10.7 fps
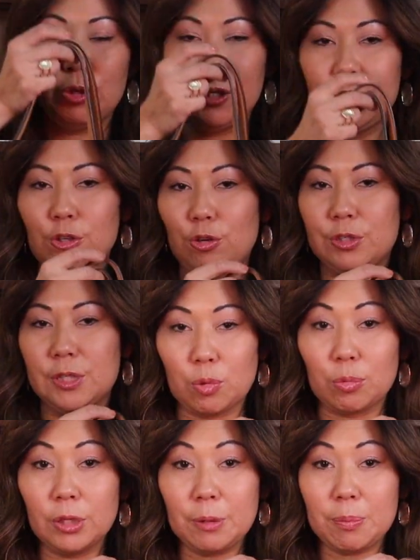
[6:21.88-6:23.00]
Woody totes were
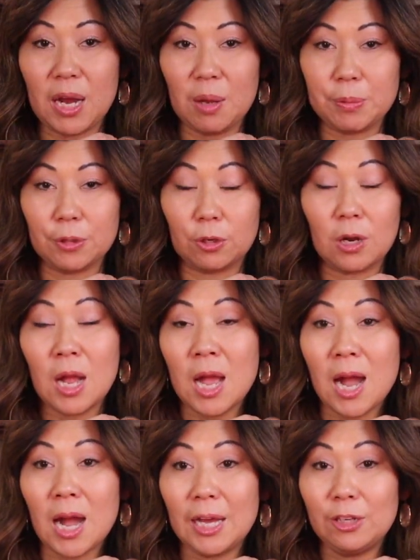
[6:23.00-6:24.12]
really popular.
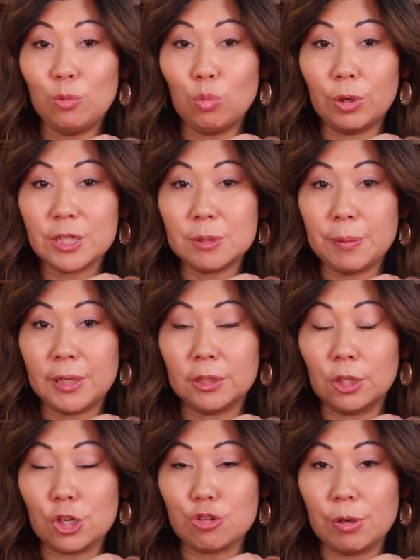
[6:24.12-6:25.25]
I didn't want to spend
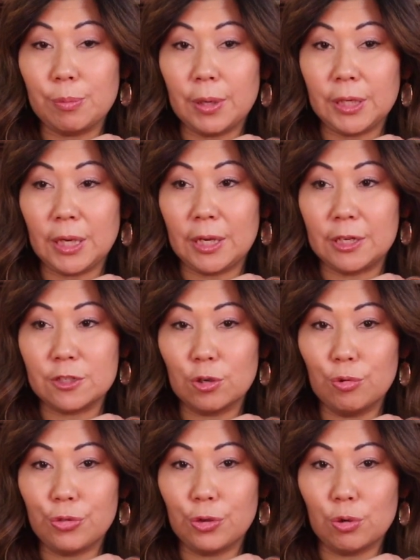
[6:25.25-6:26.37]
luxury money on a
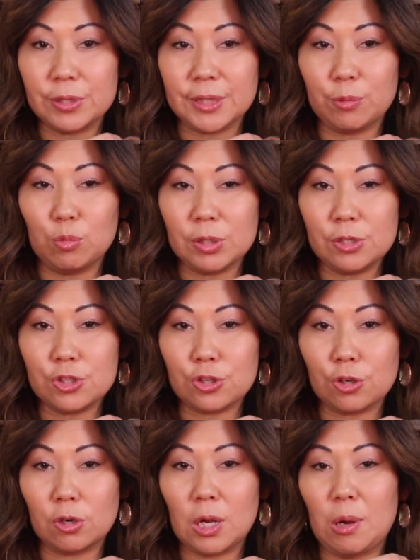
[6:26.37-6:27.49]
tote though, because I wasn't
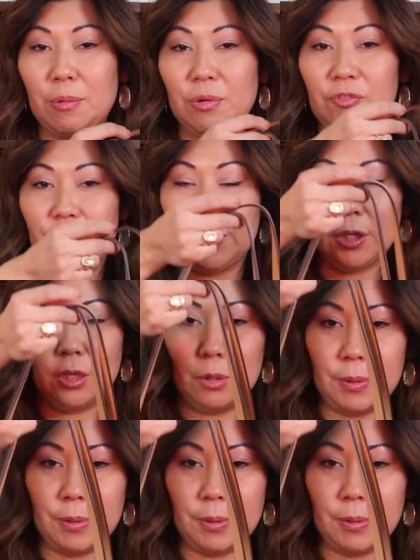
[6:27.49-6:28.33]
sure how I would feel